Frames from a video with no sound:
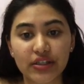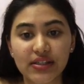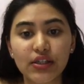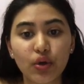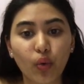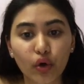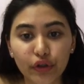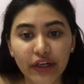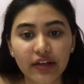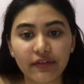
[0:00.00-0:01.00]
The
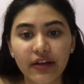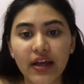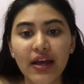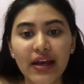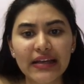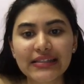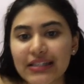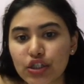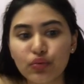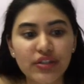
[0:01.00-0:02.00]
ordering of
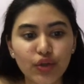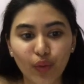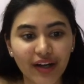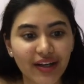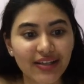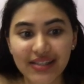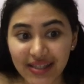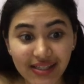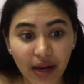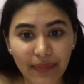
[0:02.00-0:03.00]
D2, D1 does
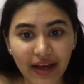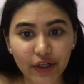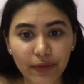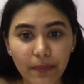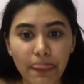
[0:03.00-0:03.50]
not matter.